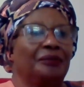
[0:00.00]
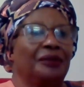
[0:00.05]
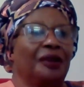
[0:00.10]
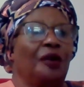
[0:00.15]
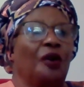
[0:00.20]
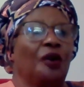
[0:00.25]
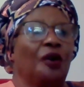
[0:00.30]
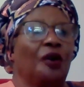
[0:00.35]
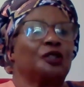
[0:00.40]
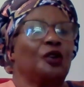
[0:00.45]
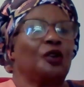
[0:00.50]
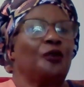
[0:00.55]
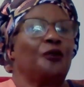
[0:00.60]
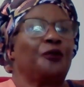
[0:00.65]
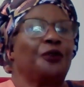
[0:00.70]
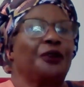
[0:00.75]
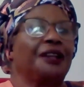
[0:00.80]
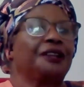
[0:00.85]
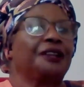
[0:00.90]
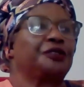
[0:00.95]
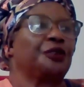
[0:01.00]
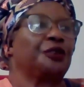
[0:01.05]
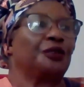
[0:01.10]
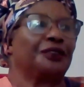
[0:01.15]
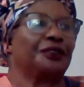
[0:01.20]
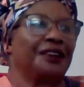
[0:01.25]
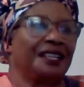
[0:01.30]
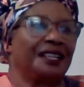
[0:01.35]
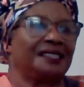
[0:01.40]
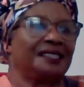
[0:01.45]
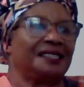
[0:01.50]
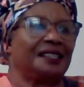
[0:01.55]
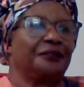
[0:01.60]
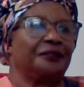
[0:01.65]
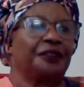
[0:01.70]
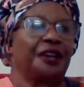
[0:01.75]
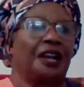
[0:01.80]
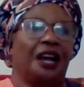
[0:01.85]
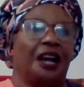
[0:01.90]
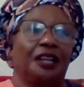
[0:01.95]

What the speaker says: because of retrogressive